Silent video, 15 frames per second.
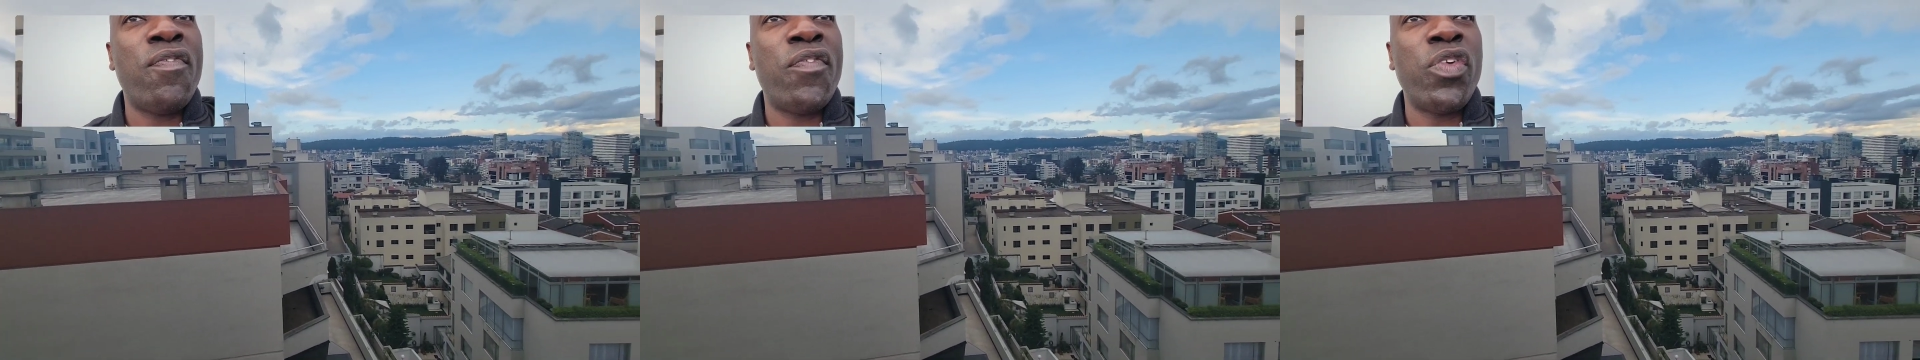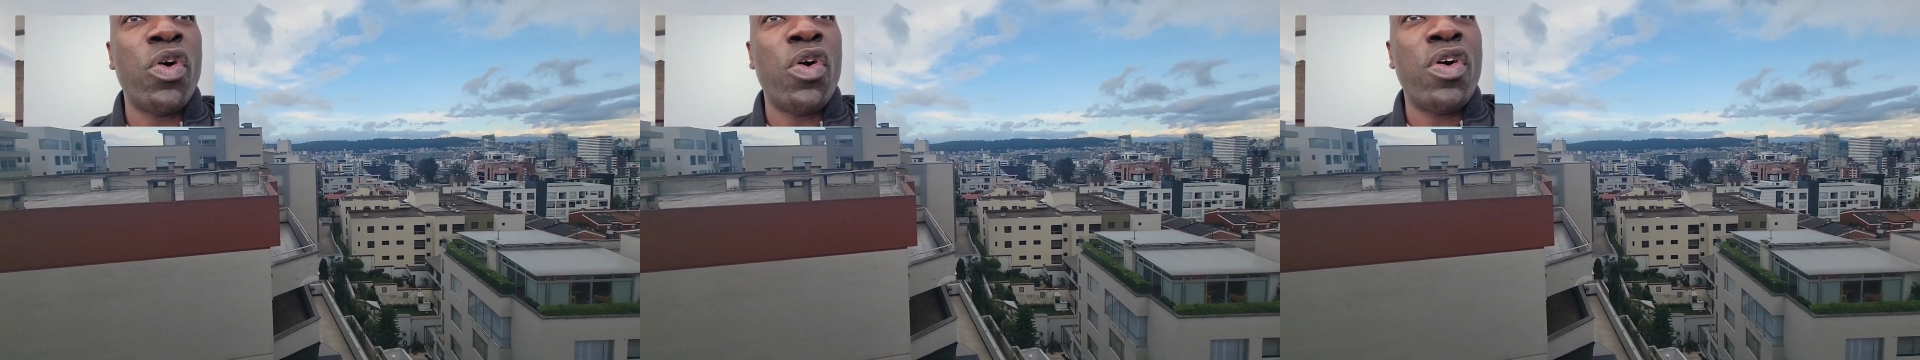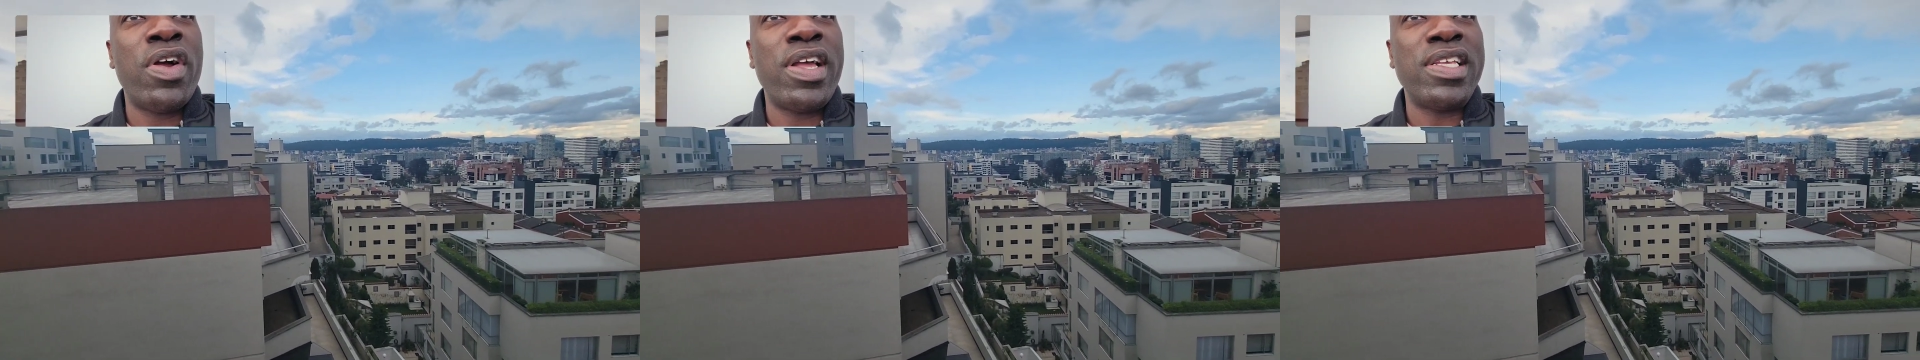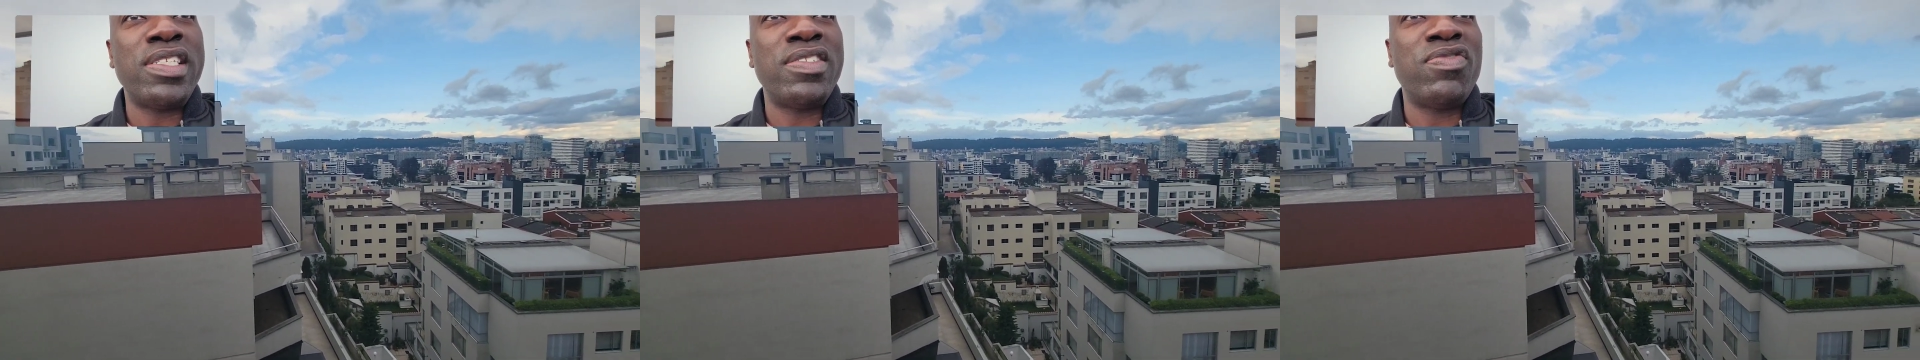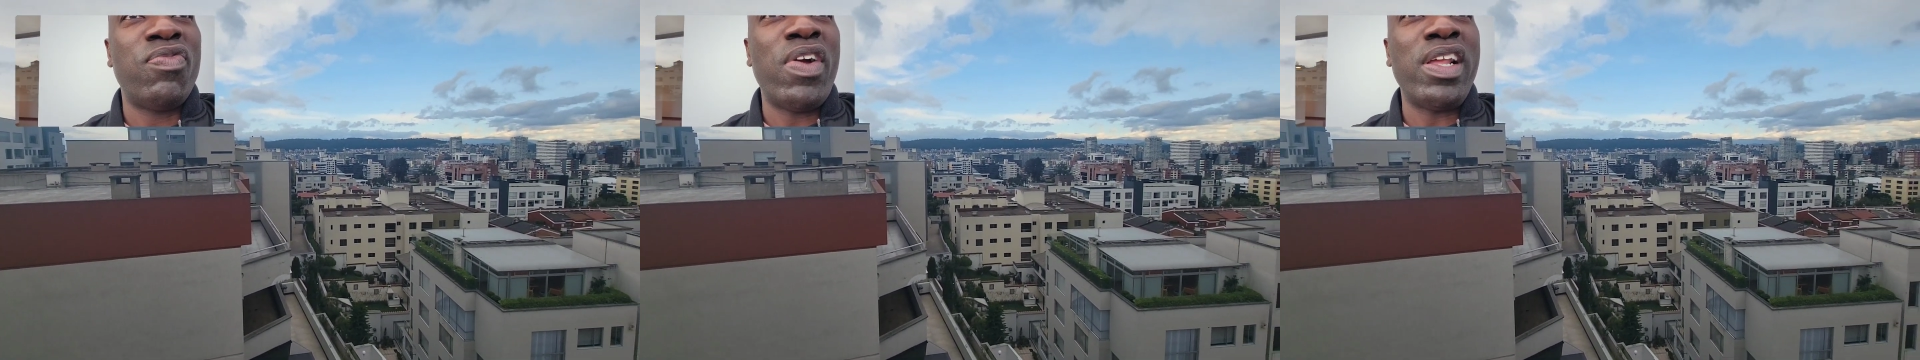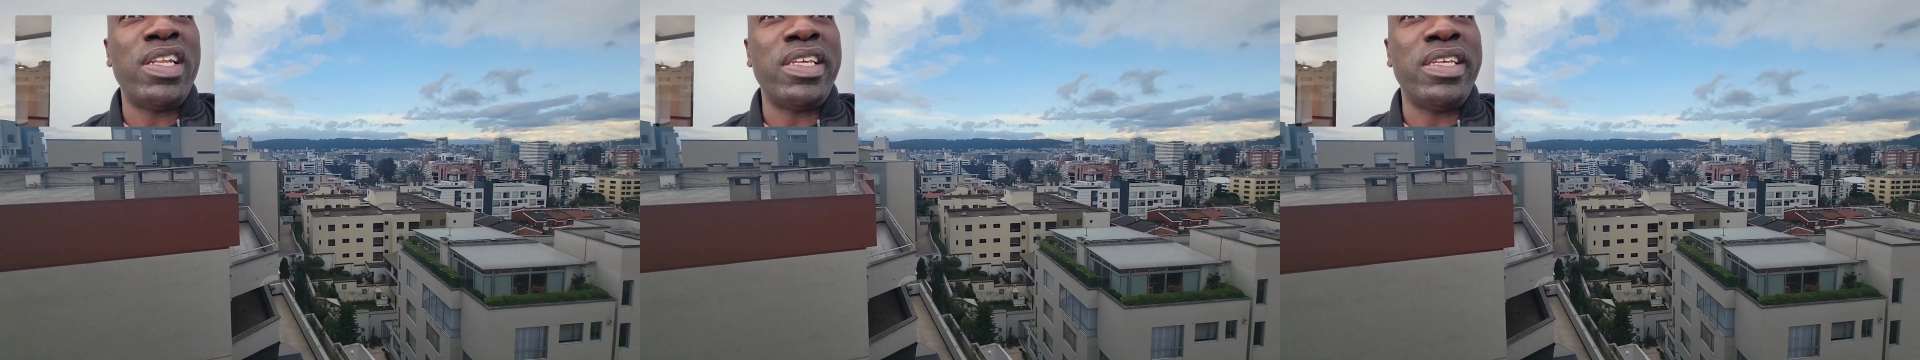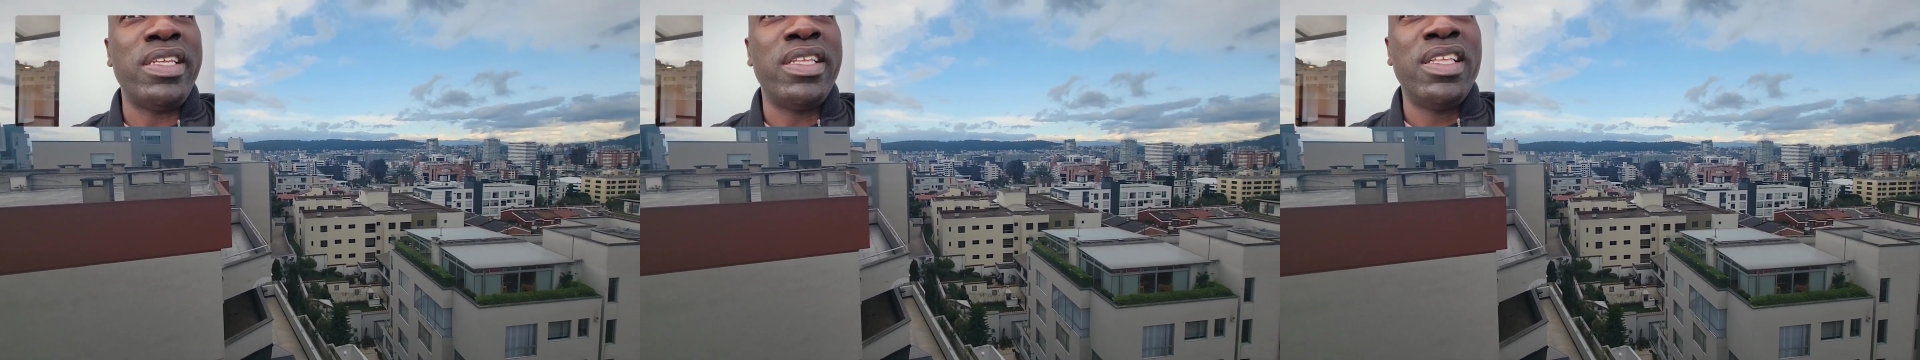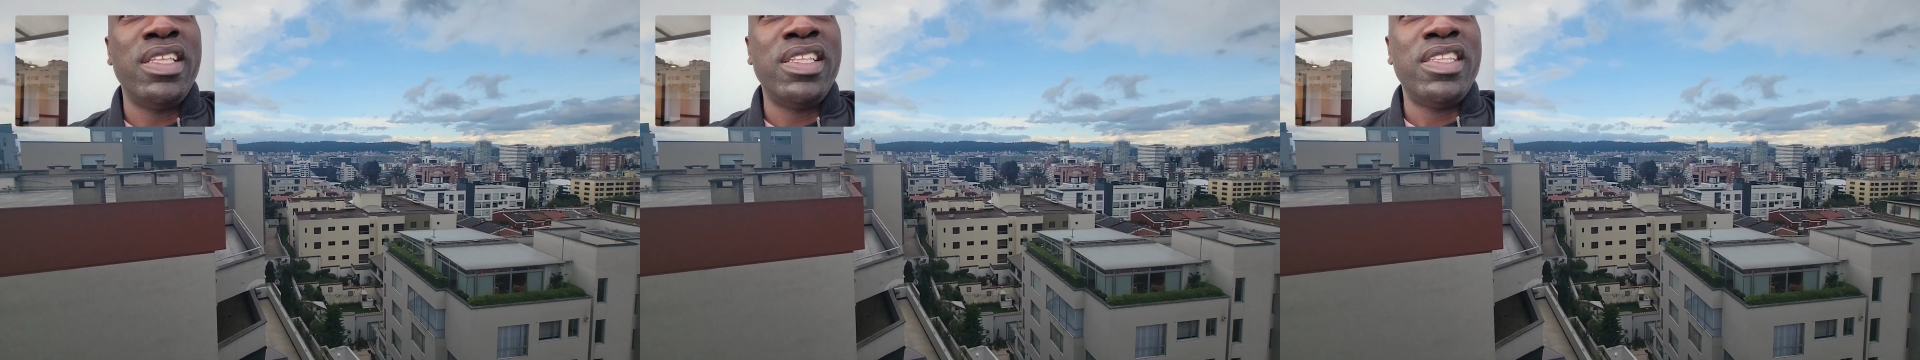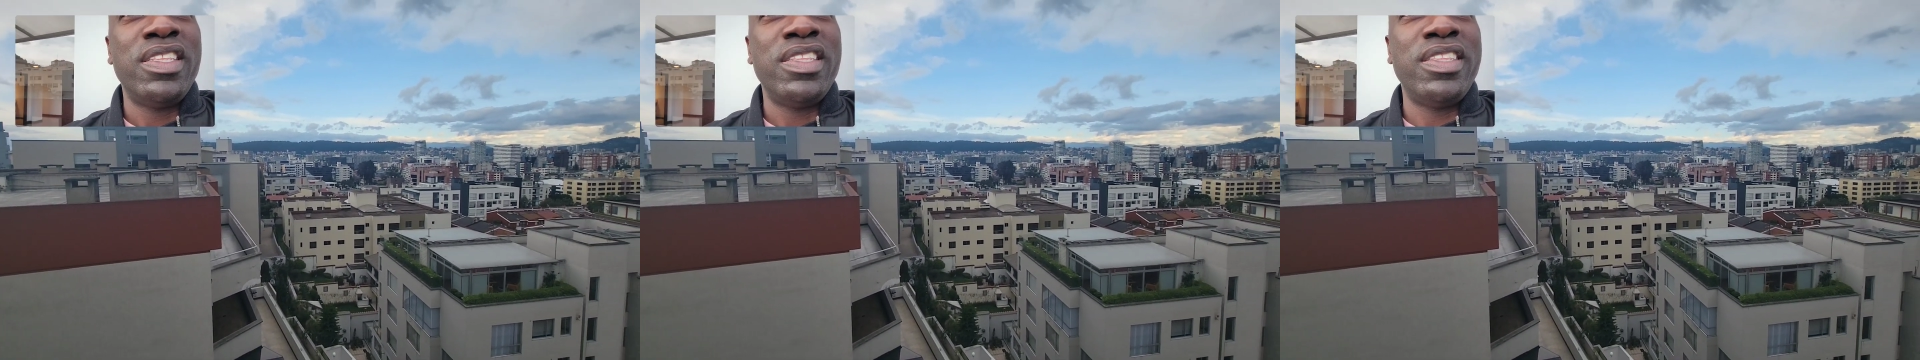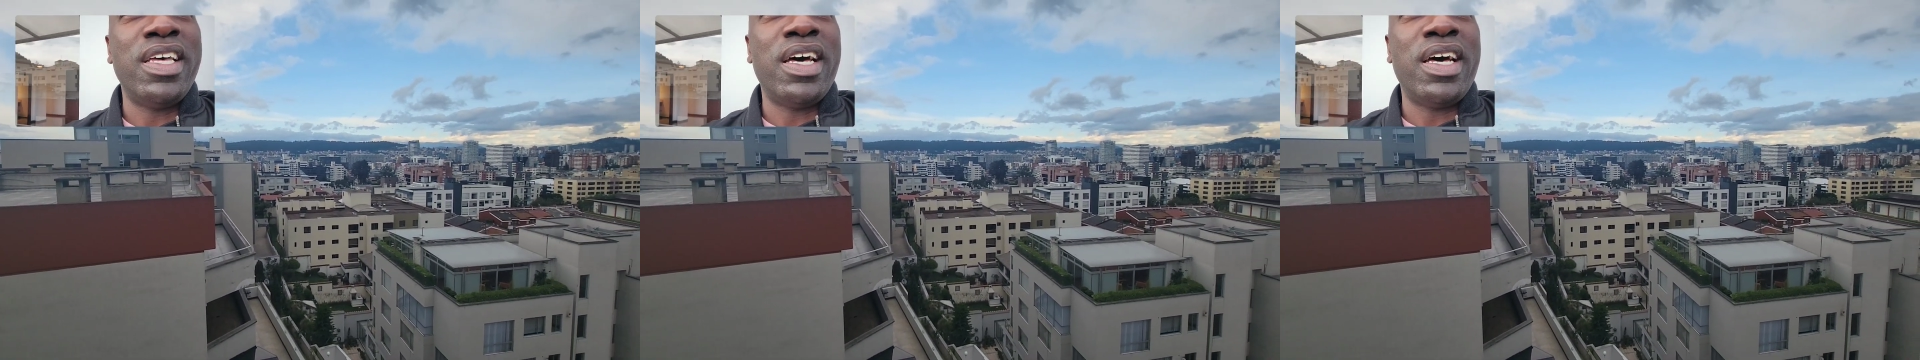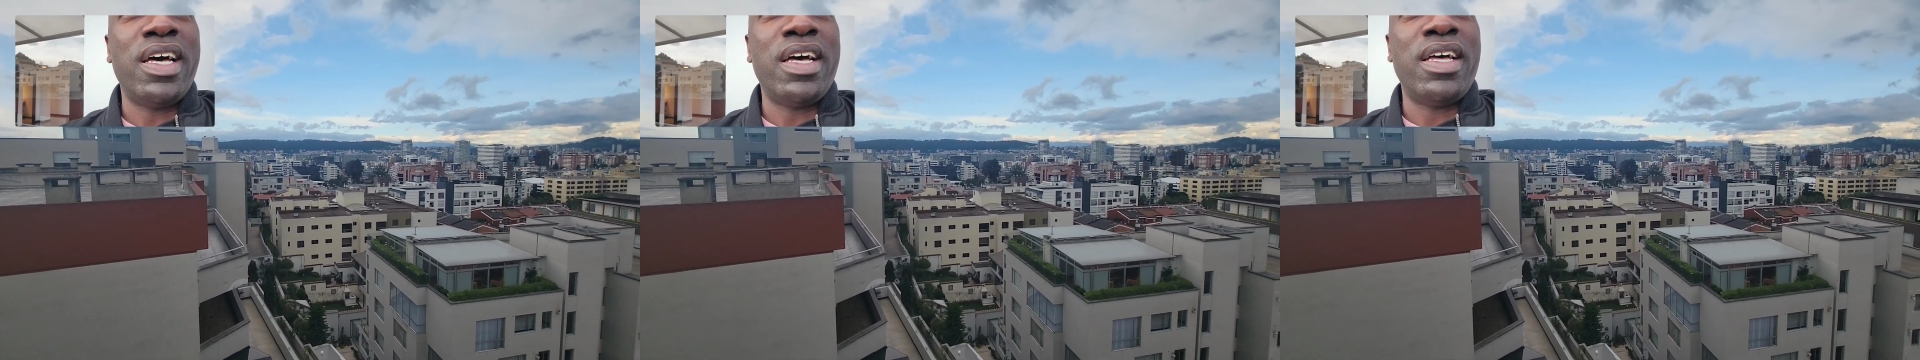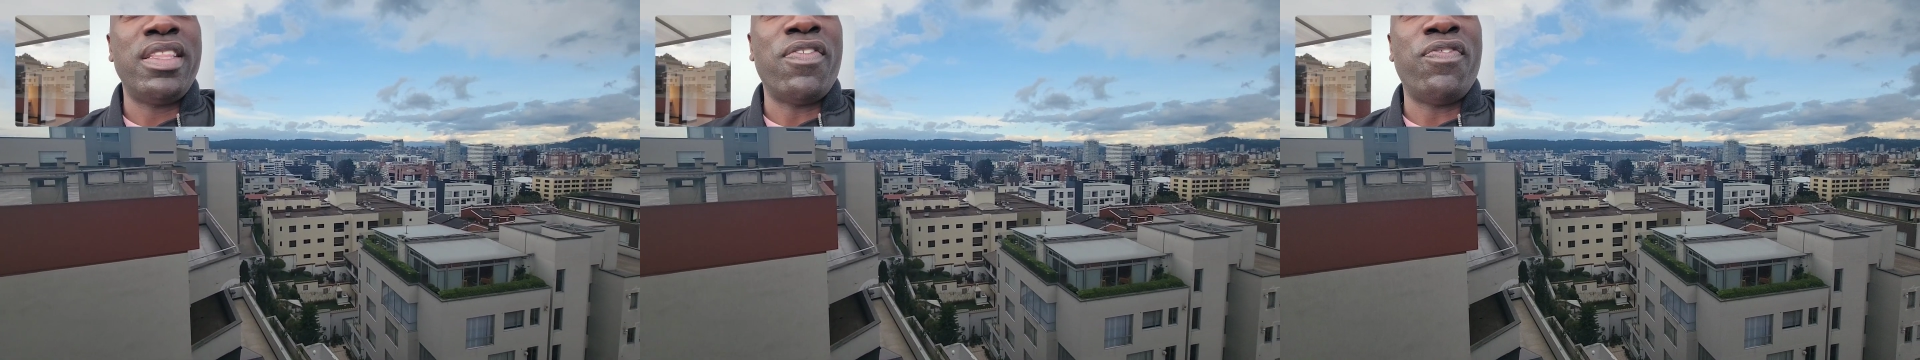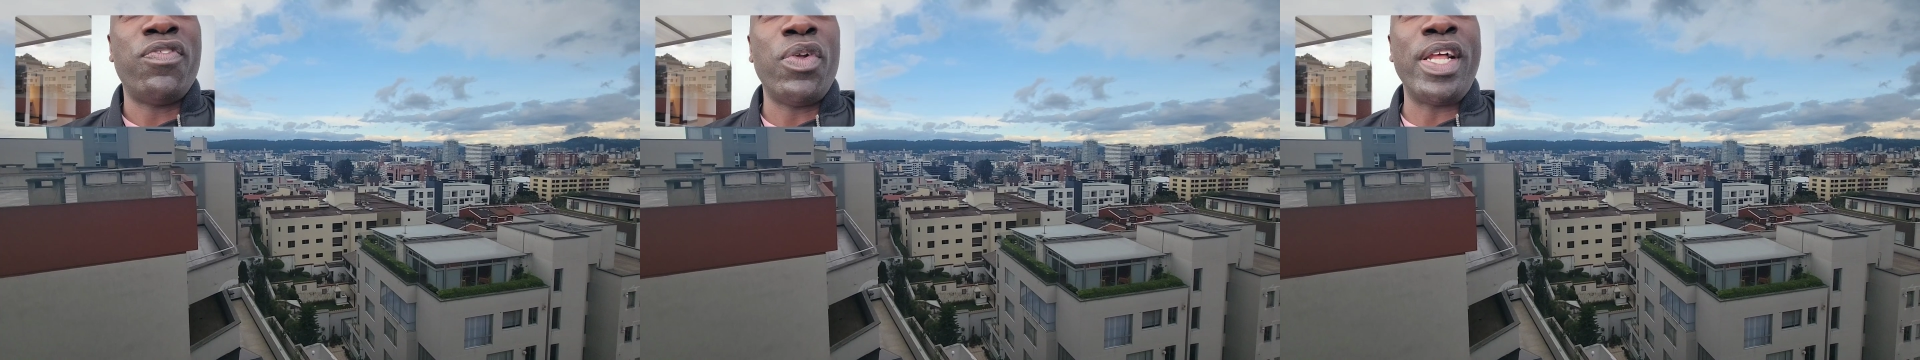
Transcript: floor is really the floor